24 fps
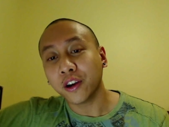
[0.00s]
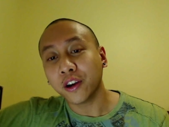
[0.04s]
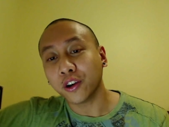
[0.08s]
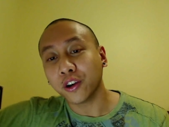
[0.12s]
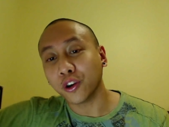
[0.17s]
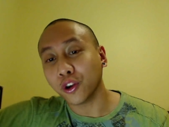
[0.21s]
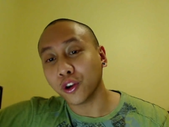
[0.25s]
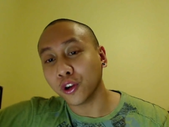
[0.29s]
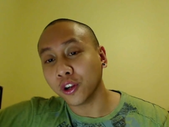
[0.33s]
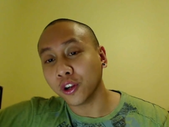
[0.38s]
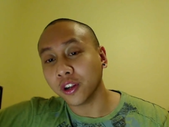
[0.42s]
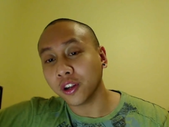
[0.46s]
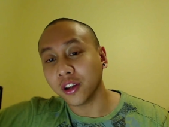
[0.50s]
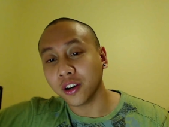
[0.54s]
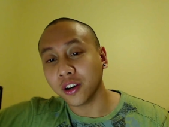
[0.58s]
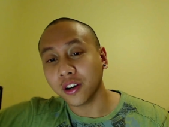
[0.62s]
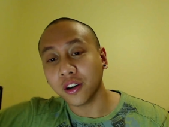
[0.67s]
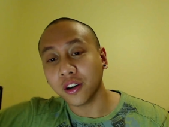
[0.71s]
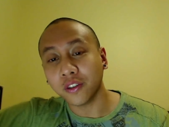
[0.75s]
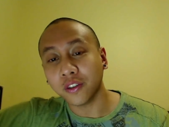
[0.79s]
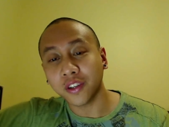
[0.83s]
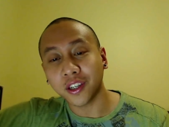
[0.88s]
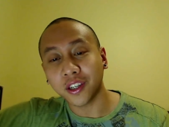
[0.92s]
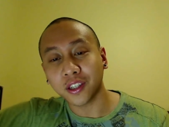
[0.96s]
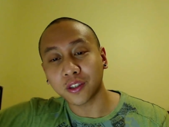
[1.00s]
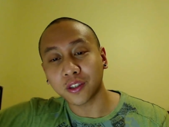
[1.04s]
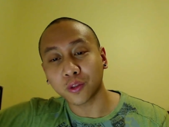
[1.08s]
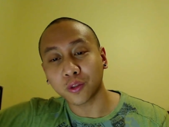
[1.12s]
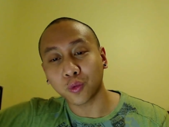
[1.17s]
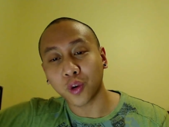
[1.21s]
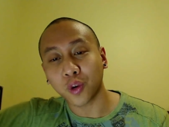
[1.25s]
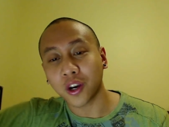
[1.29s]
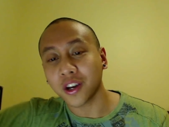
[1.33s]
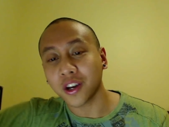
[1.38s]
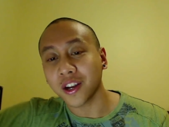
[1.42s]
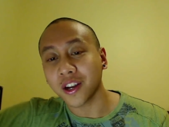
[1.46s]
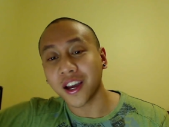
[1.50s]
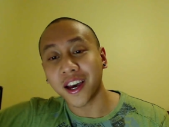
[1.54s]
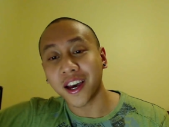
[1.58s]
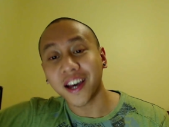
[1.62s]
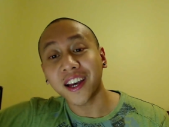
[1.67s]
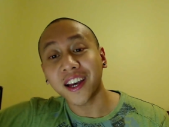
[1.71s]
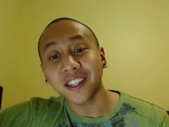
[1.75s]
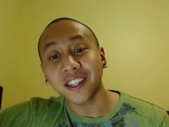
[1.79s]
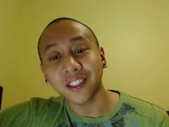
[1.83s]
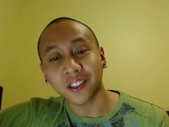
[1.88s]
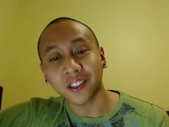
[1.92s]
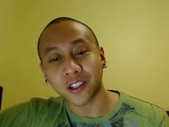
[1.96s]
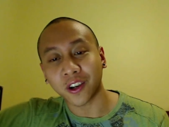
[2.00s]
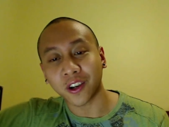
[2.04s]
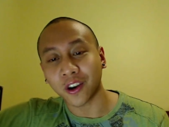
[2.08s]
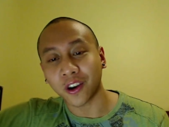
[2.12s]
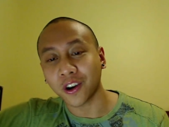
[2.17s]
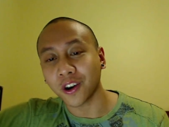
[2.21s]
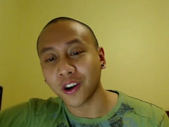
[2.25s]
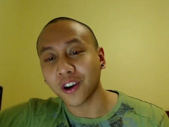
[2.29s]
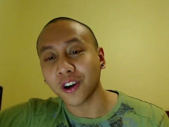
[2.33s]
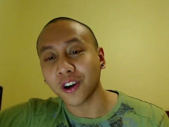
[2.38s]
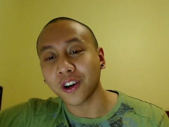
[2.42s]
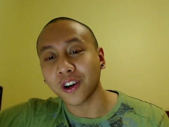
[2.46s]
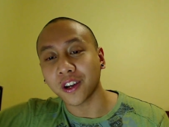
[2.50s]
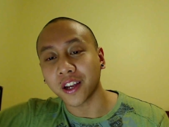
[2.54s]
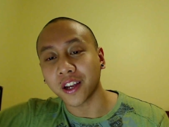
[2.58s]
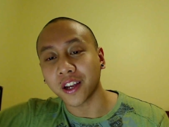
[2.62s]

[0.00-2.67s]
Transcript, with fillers: Her love is what I sought.